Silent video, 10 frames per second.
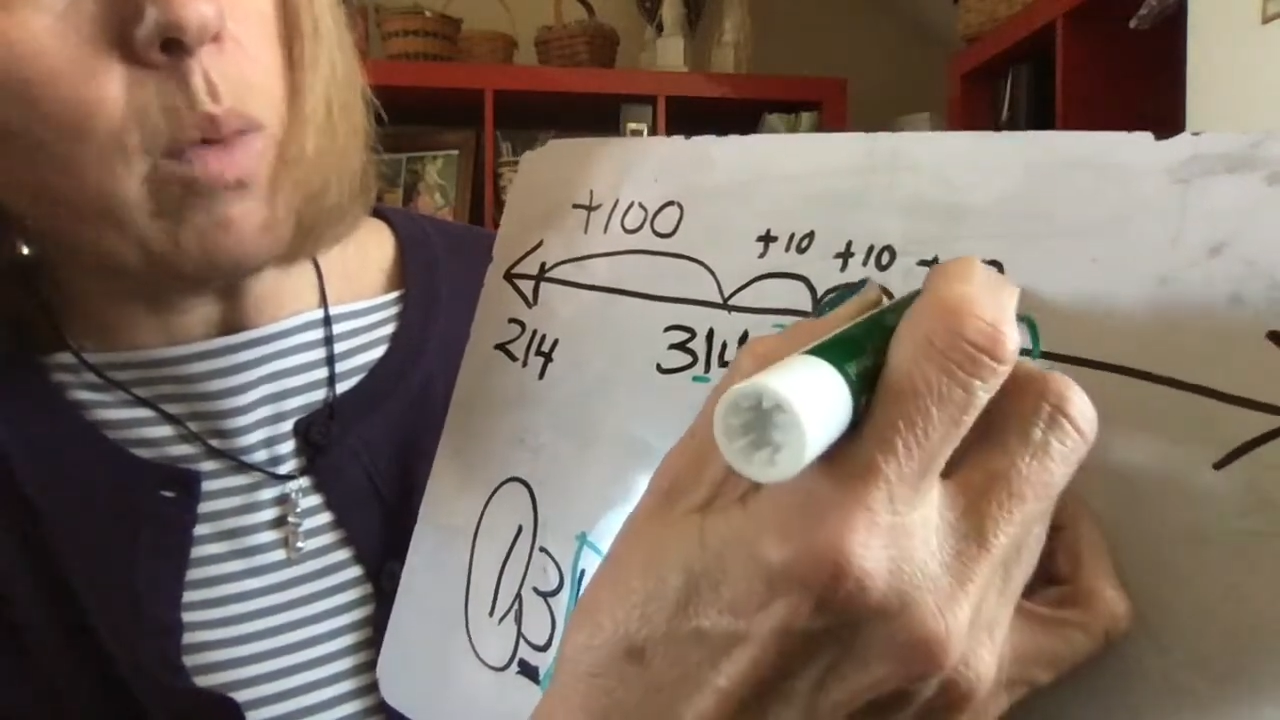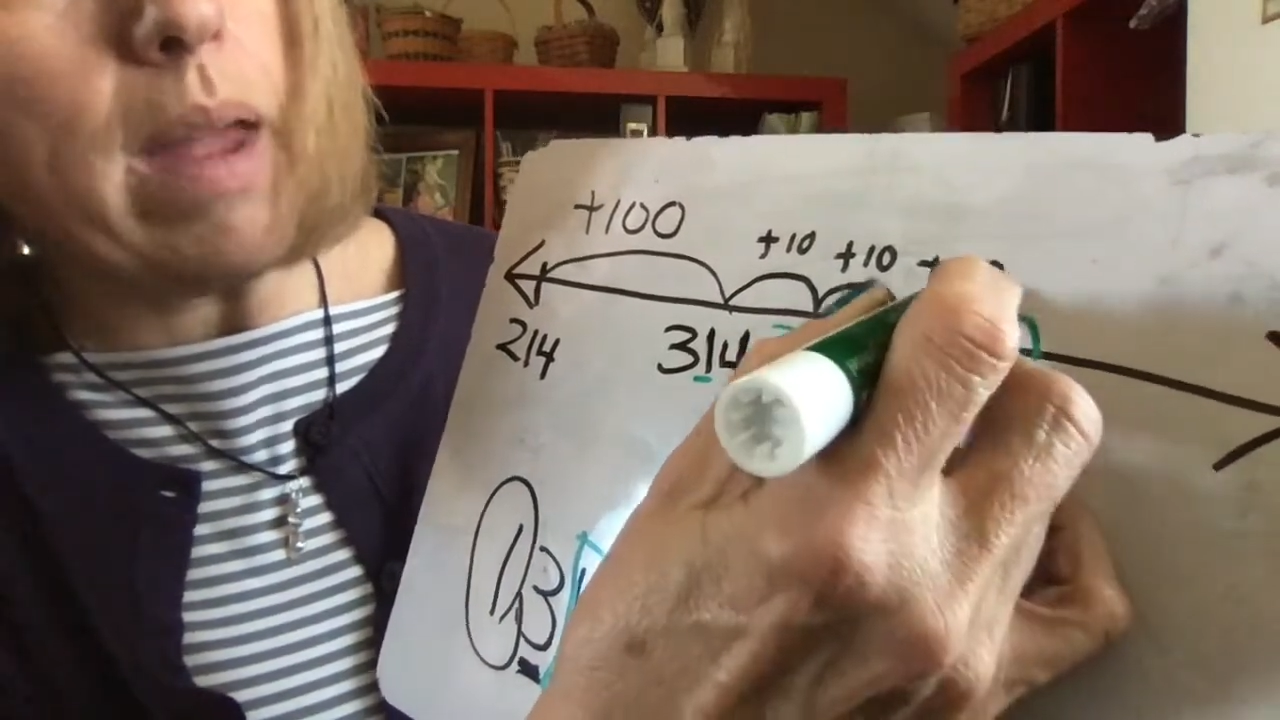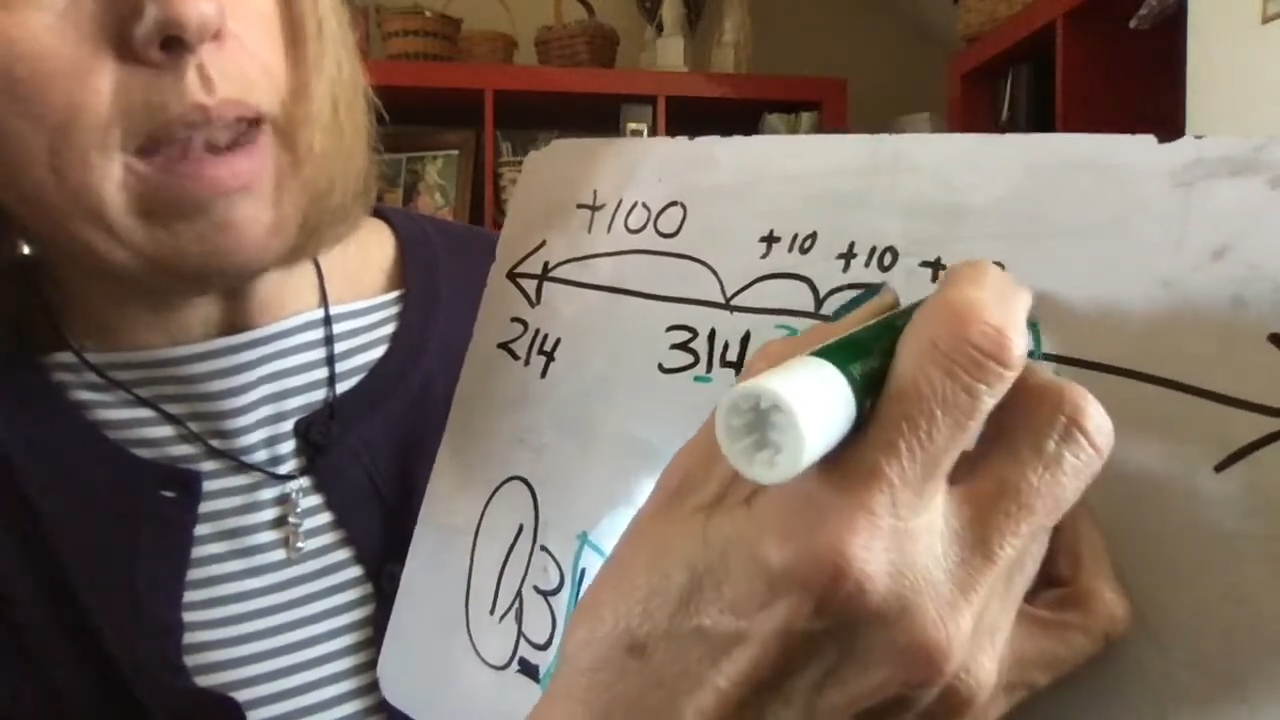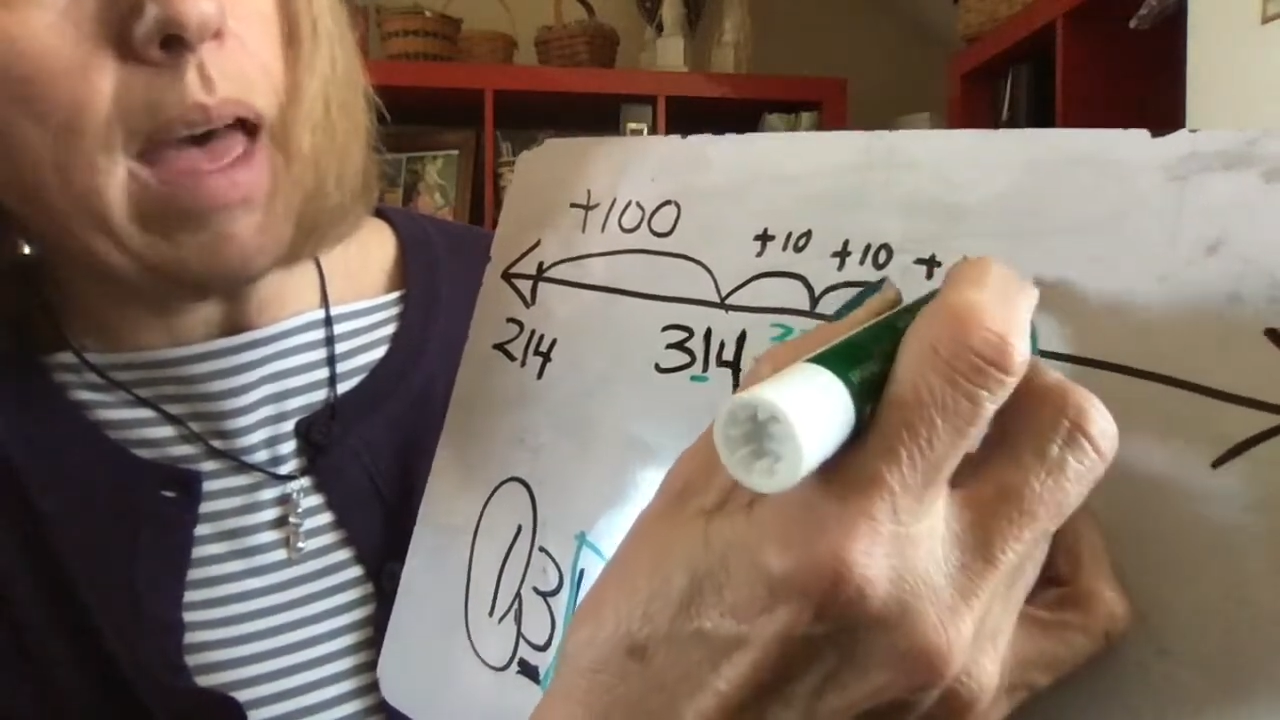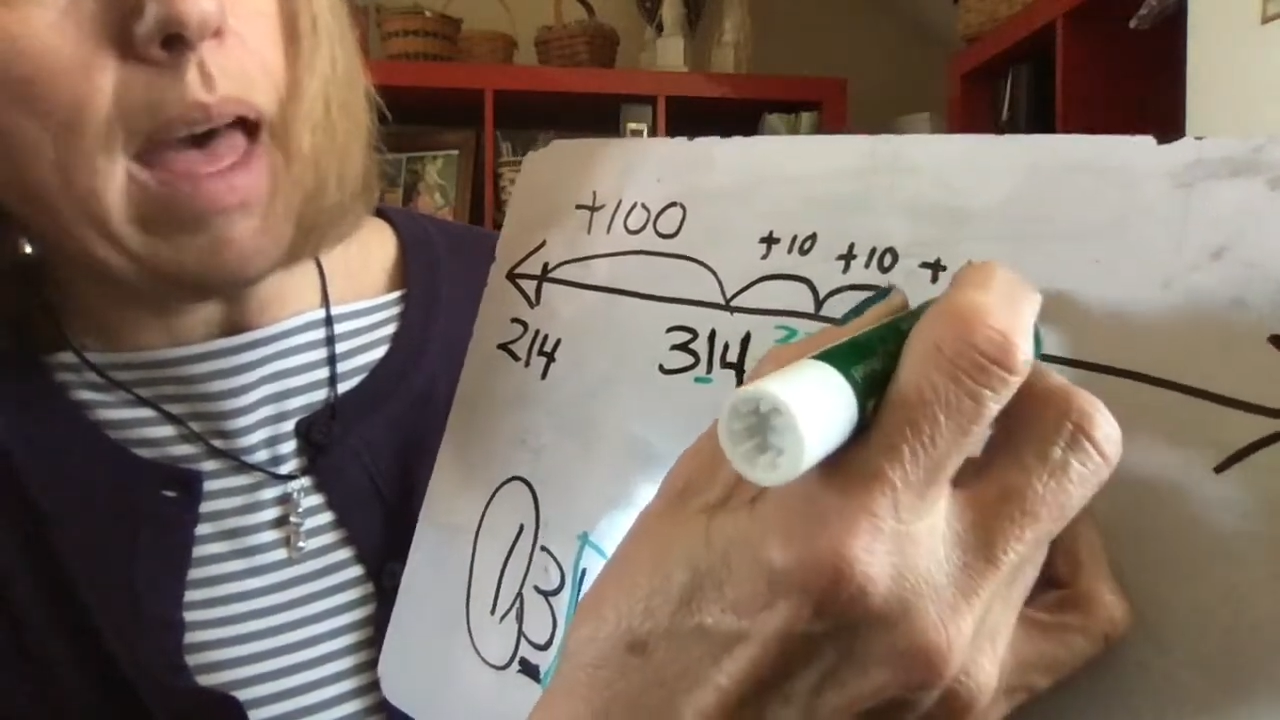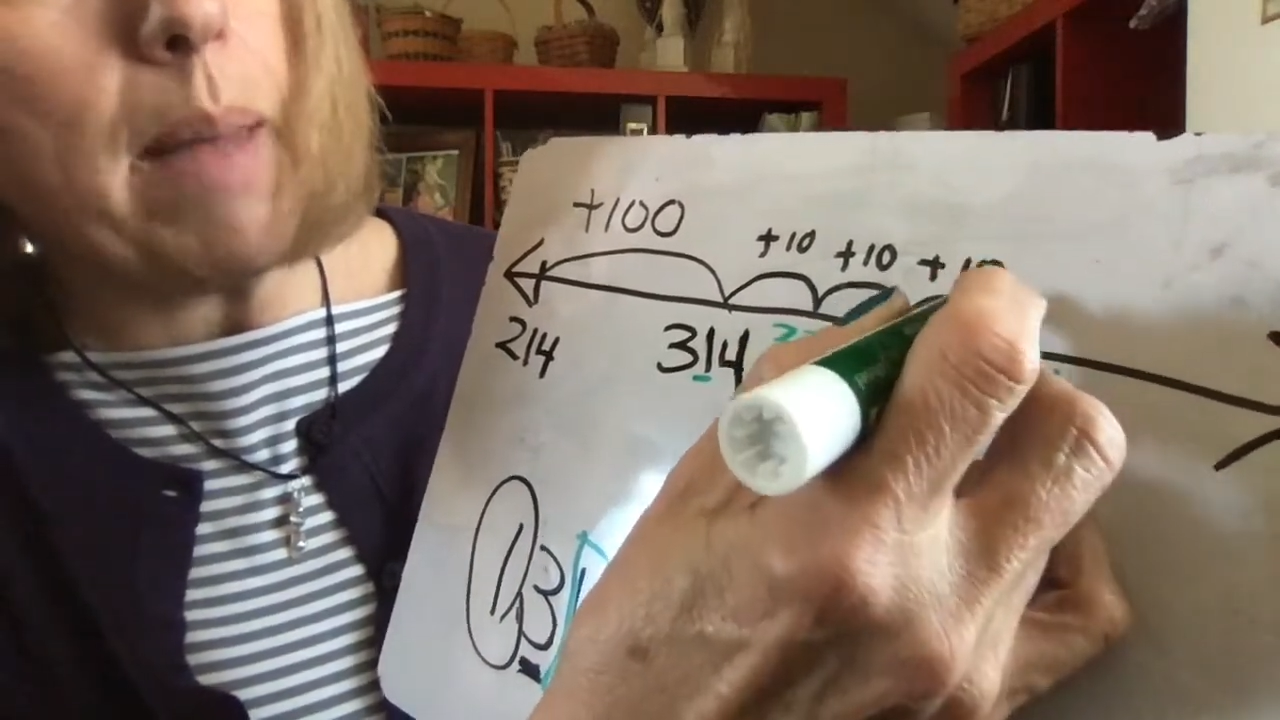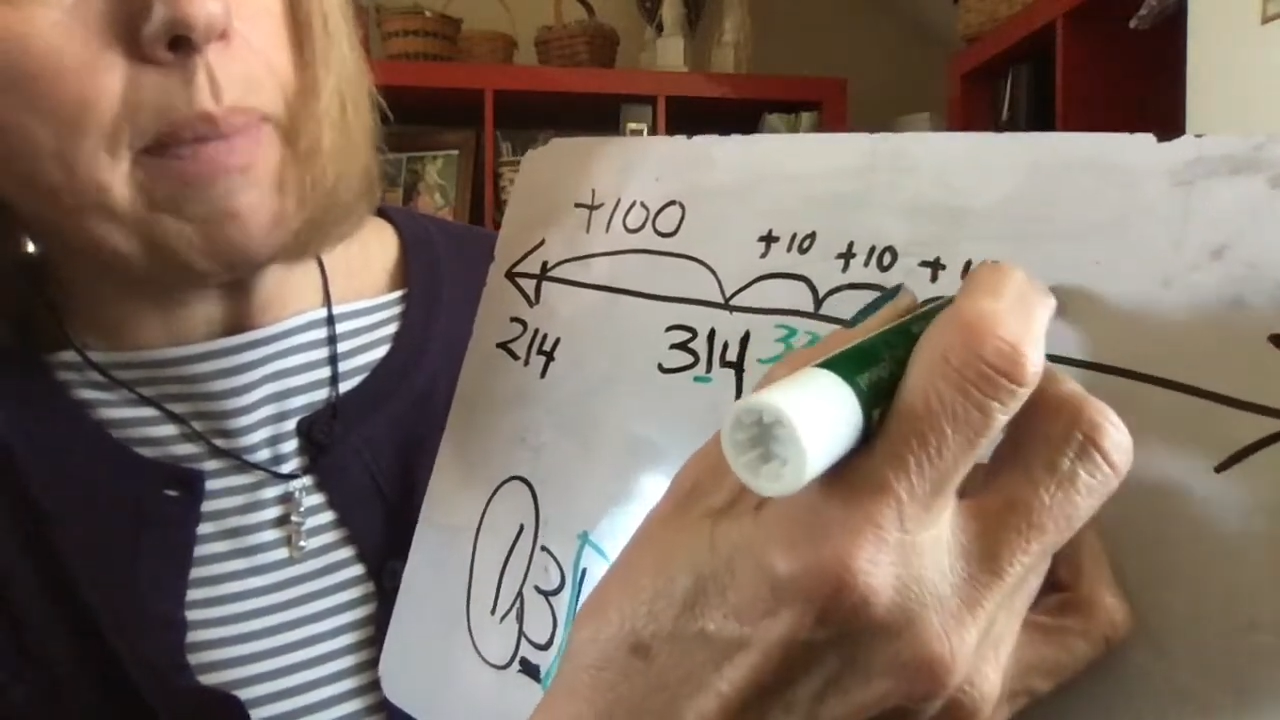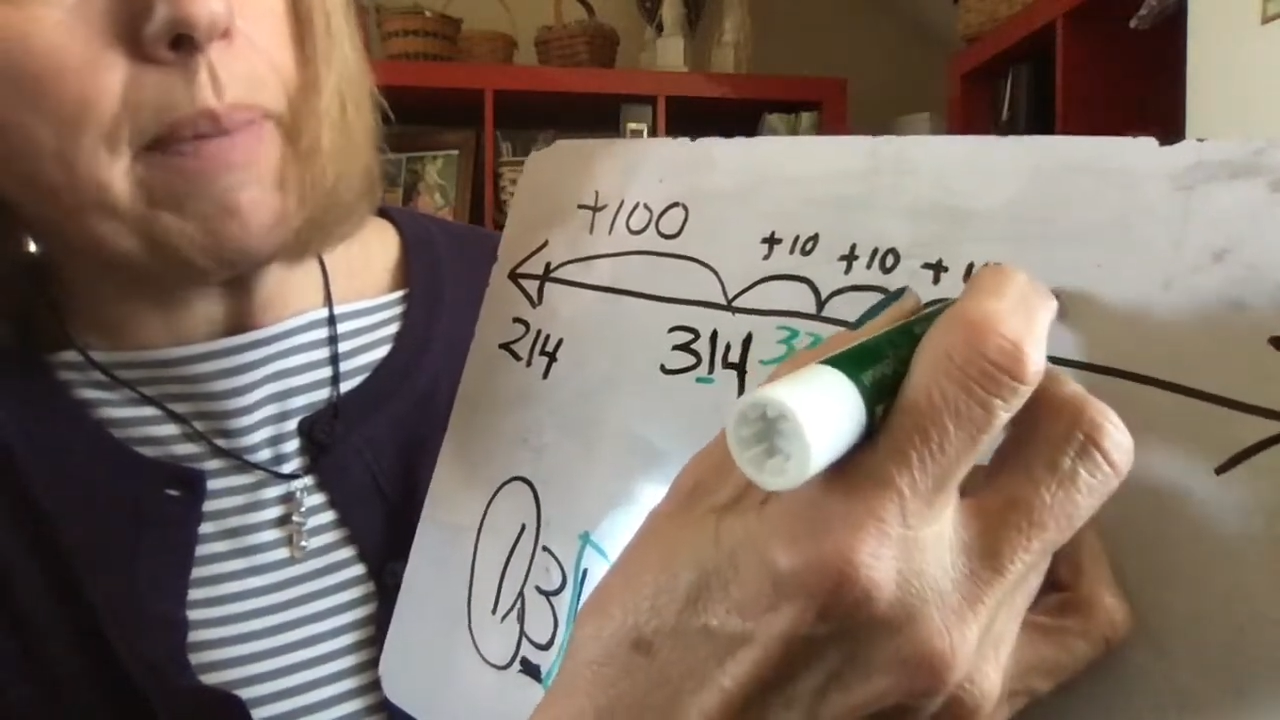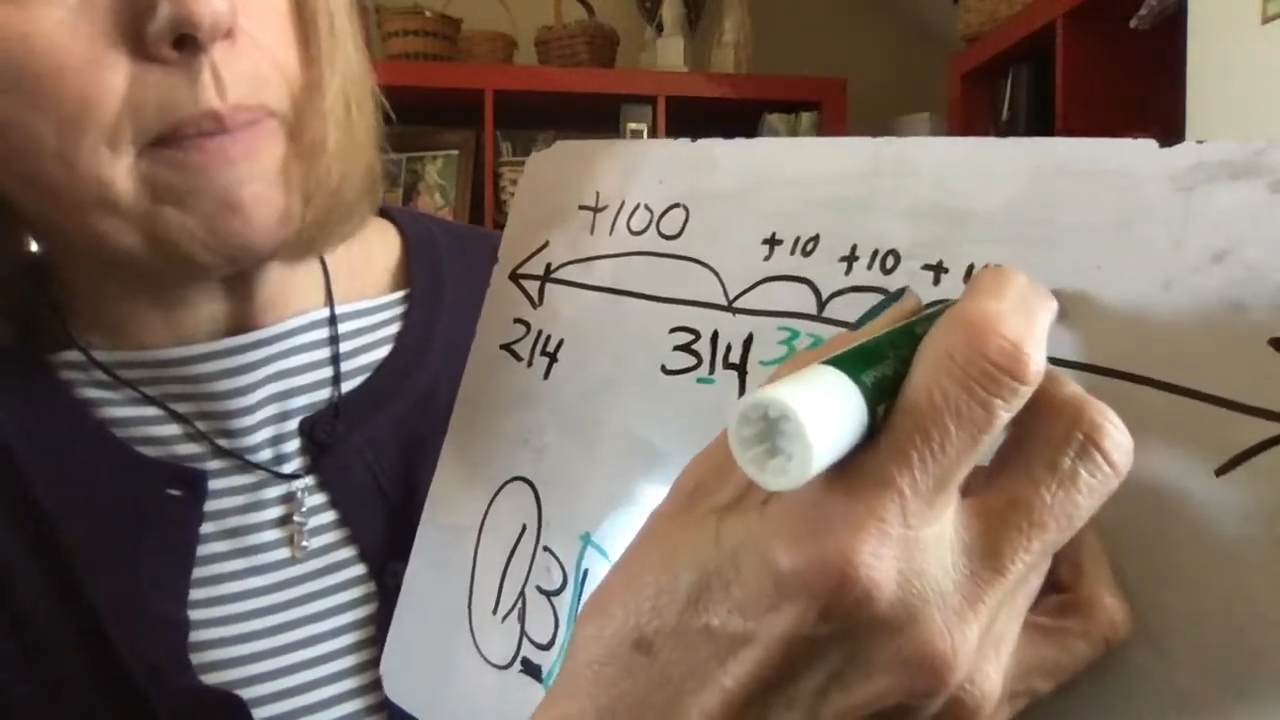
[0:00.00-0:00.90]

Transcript: 1 hop.